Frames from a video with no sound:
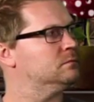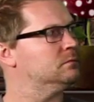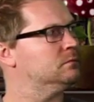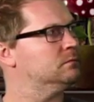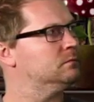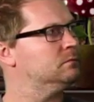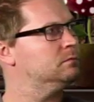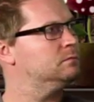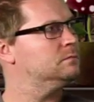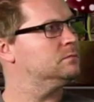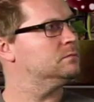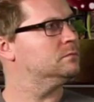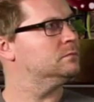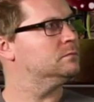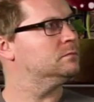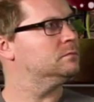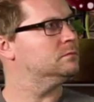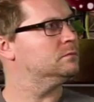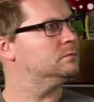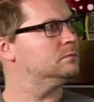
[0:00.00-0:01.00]

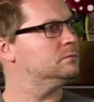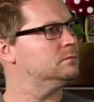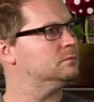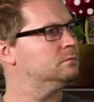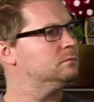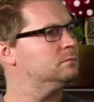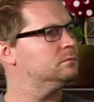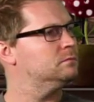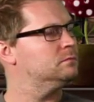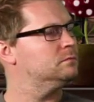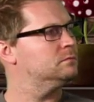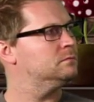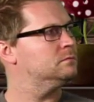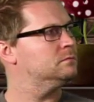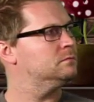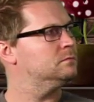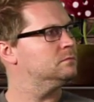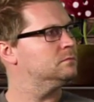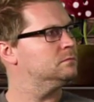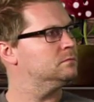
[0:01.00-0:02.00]

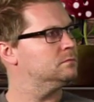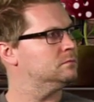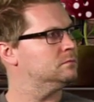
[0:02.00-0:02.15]
(silent)